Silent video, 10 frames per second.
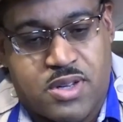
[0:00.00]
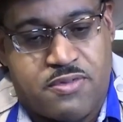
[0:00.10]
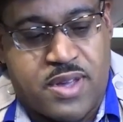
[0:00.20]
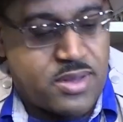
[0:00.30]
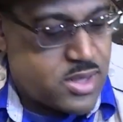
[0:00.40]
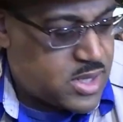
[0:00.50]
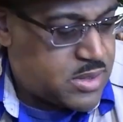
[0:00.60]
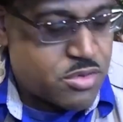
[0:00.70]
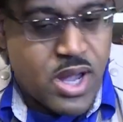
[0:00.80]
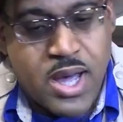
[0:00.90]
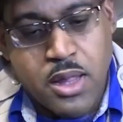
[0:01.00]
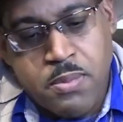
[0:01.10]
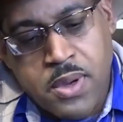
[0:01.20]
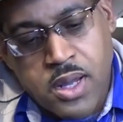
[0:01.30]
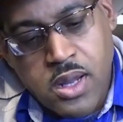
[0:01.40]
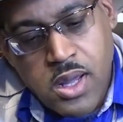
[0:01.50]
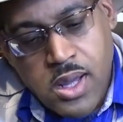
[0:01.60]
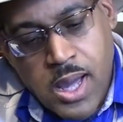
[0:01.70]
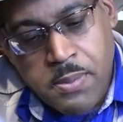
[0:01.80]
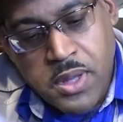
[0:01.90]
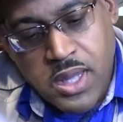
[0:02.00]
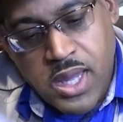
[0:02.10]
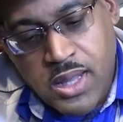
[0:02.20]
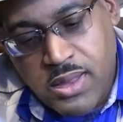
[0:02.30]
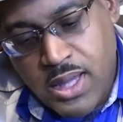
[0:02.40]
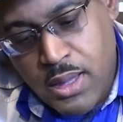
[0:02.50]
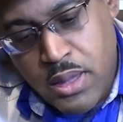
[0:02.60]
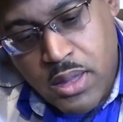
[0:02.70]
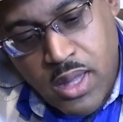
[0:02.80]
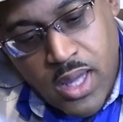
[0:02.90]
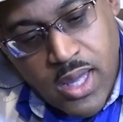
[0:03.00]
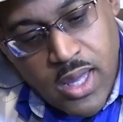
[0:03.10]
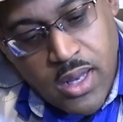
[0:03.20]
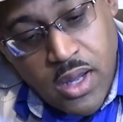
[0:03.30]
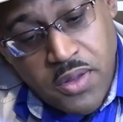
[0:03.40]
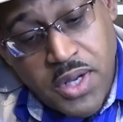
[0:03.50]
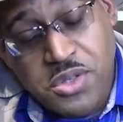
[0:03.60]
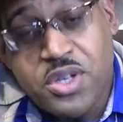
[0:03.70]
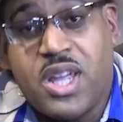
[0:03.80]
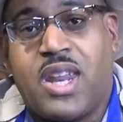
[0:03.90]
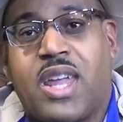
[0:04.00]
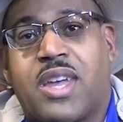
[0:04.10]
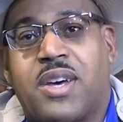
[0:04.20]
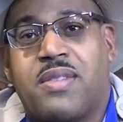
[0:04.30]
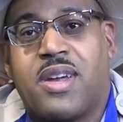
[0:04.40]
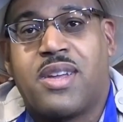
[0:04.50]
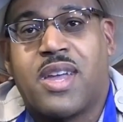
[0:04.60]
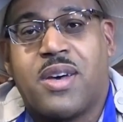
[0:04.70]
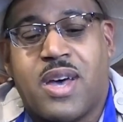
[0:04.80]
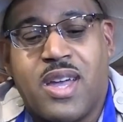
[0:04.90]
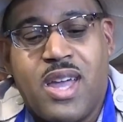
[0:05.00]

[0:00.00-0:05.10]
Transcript: fit than these other guys, but I'm looking at this and, oh, there's your DNA code. There you go.